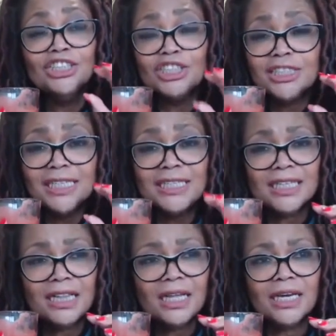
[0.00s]
Just a
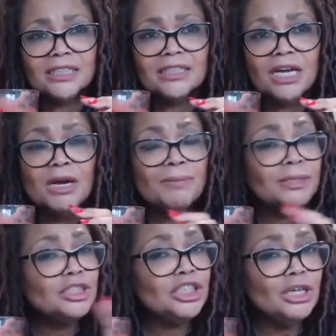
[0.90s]
little hint.
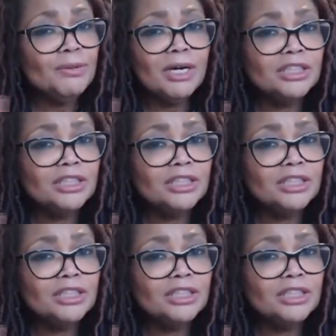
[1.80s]
But you know what?